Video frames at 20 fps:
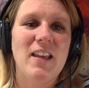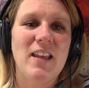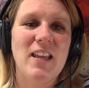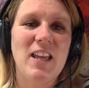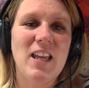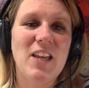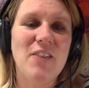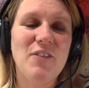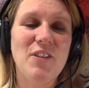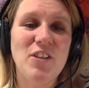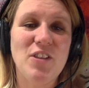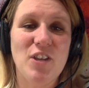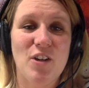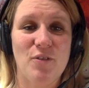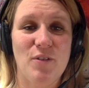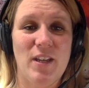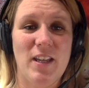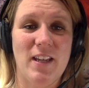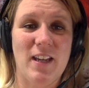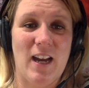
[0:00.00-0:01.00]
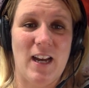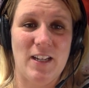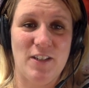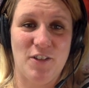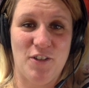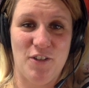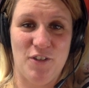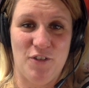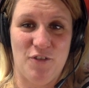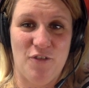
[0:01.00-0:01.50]
Even though he got
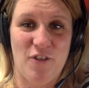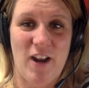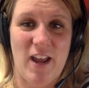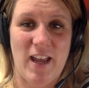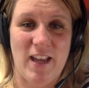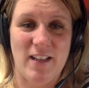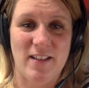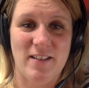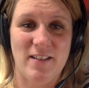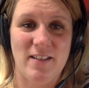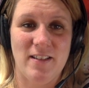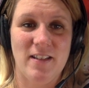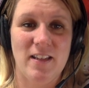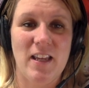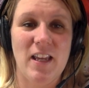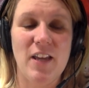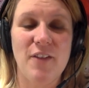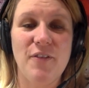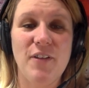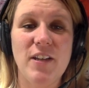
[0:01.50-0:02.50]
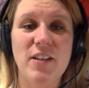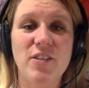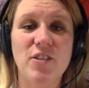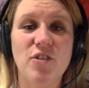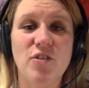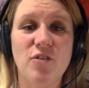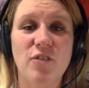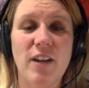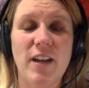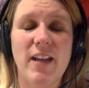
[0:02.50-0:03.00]
good grades, if his
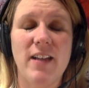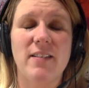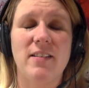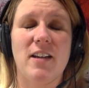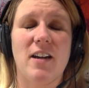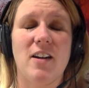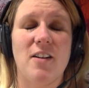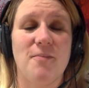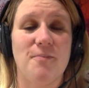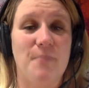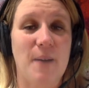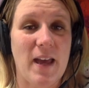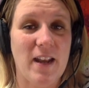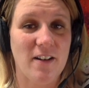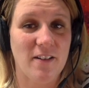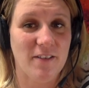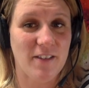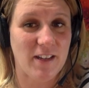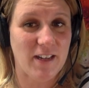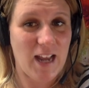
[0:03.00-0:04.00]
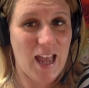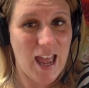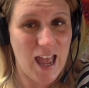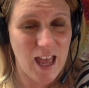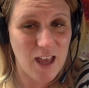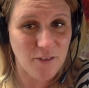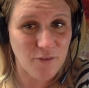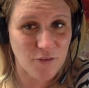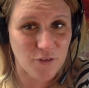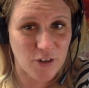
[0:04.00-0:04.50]
grades are better than
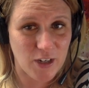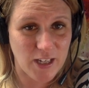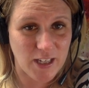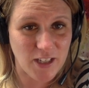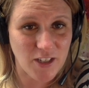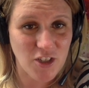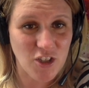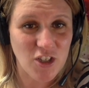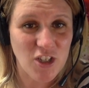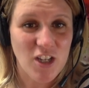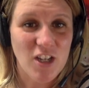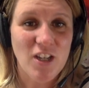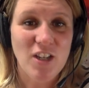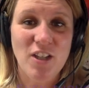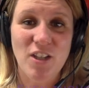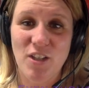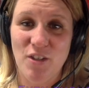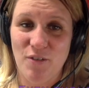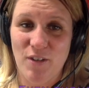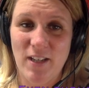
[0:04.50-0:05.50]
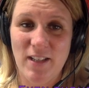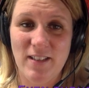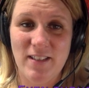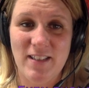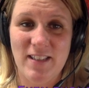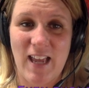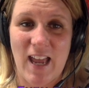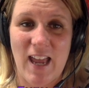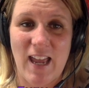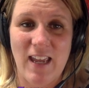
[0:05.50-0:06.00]
average, you can
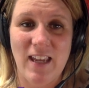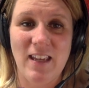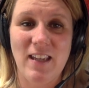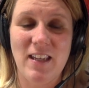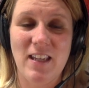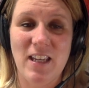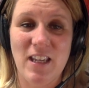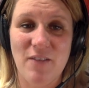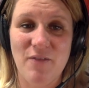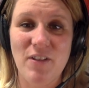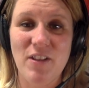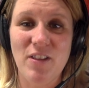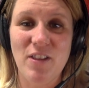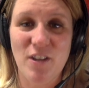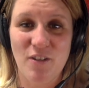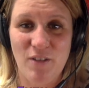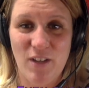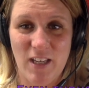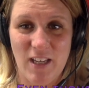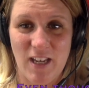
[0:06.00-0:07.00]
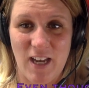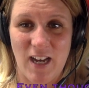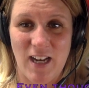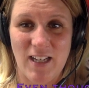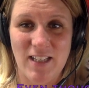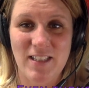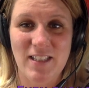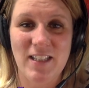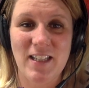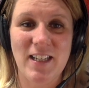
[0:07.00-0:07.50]
say, even though he
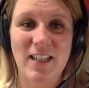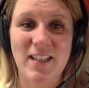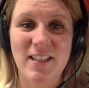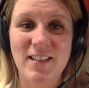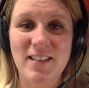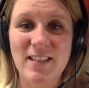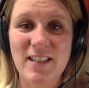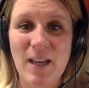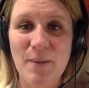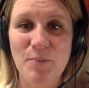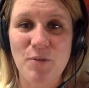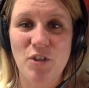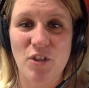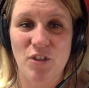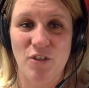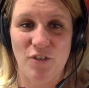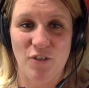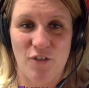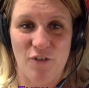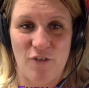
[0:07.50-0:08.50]
got exceptional